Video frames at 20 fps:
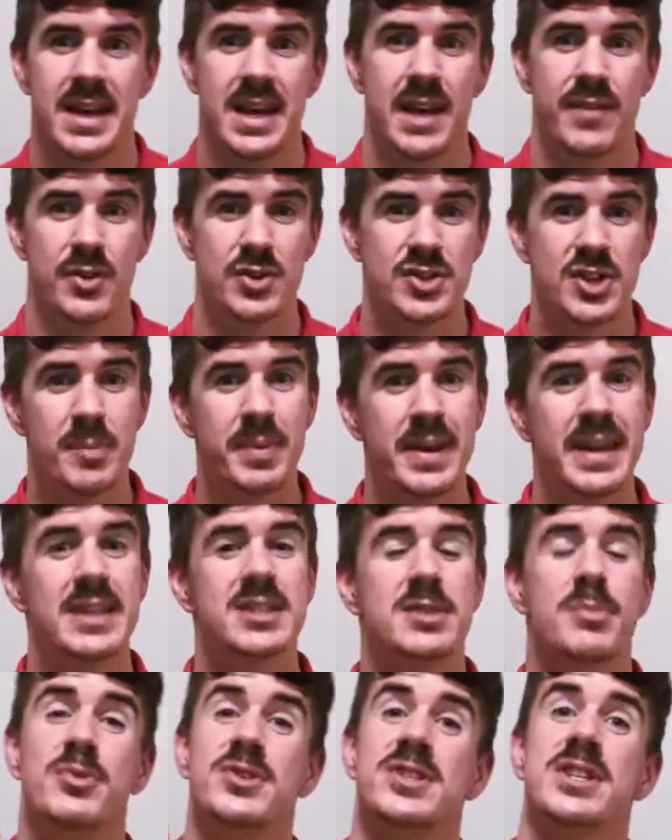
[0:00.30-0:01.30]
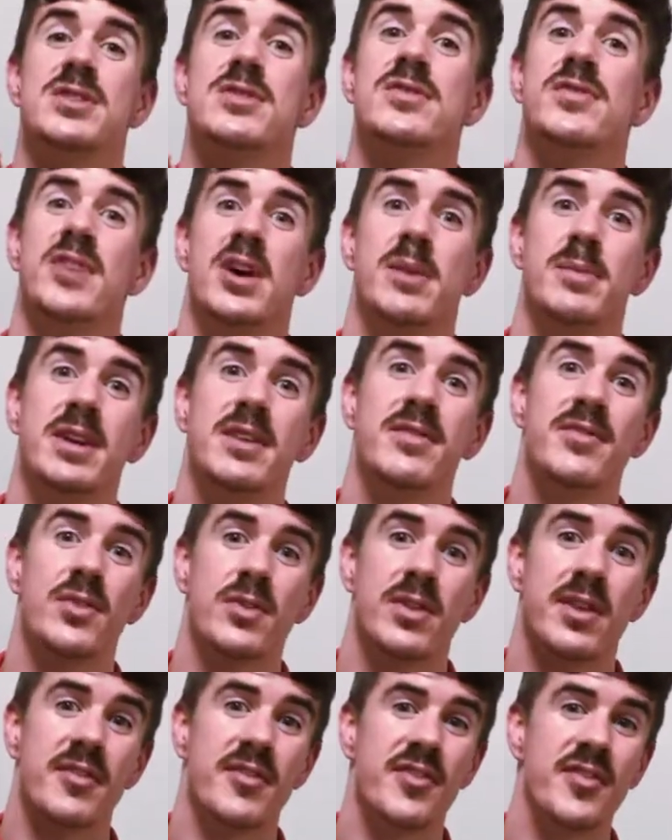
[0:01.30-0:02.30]
If you're jumping into precision farming
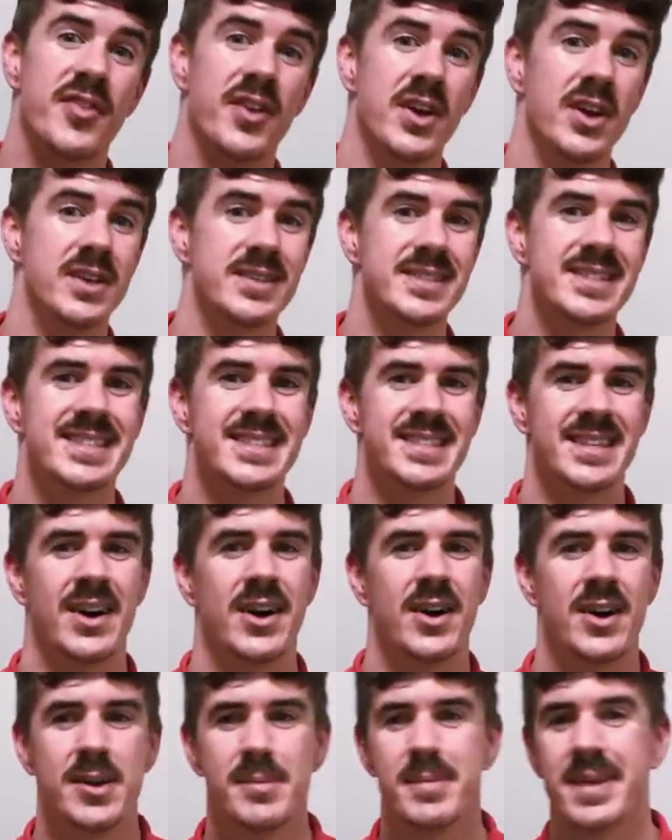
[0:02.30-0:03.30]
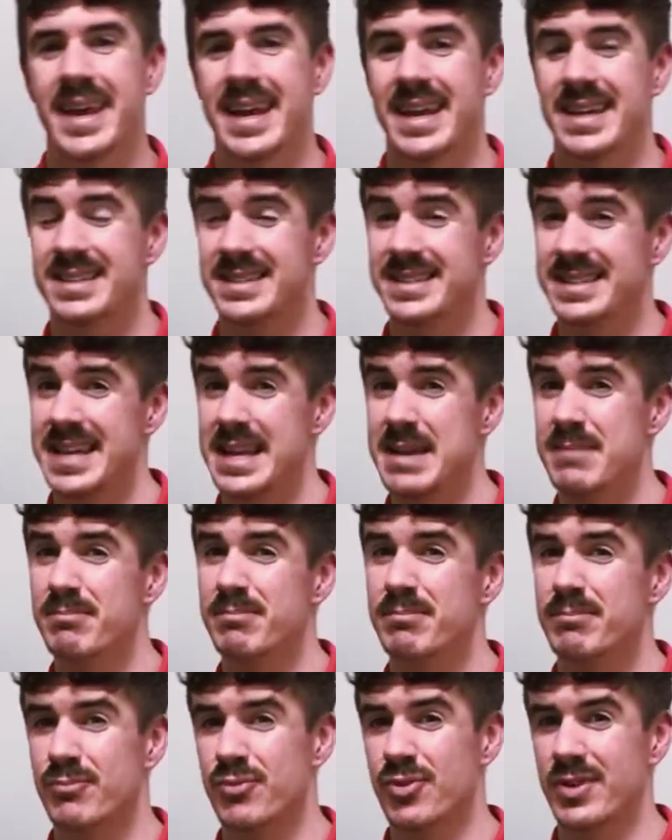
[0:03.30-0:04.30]
for the first time, it can
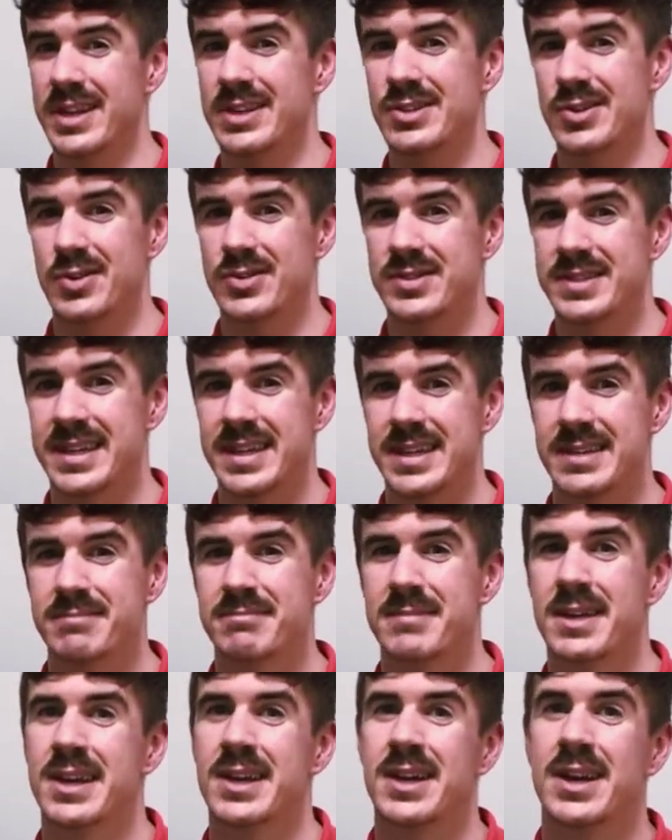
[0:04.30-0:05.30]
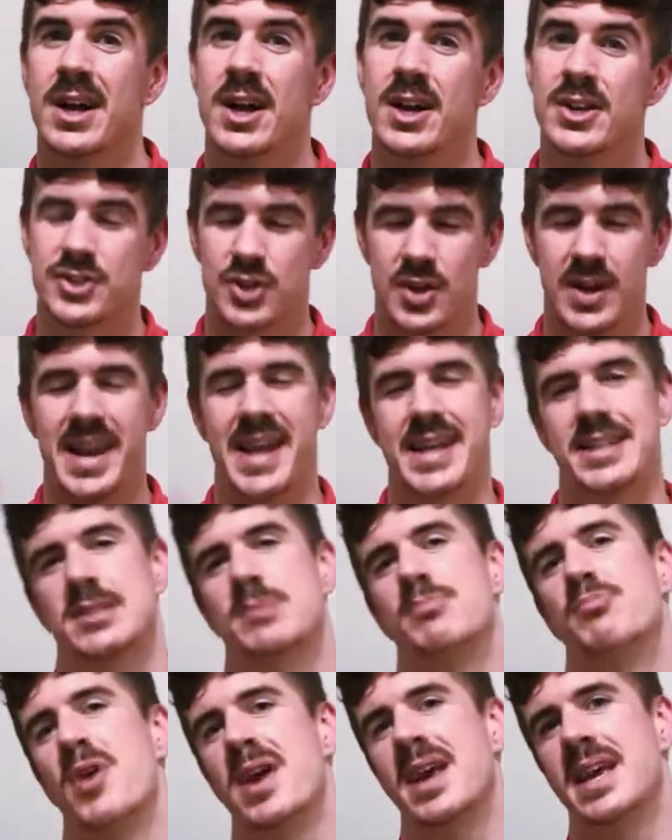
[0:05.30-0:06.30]
seem pretty daunting, so
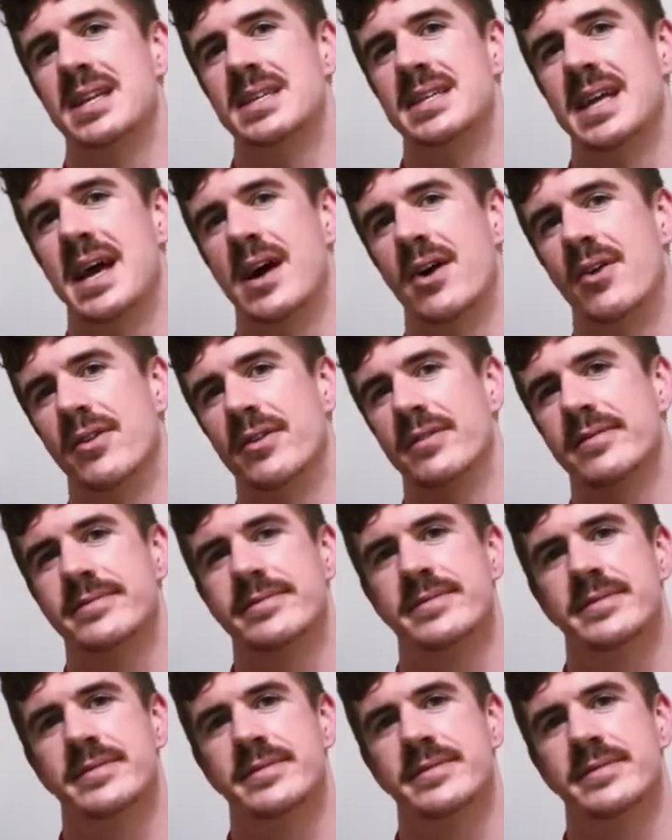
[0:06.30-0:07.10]
let's break it down.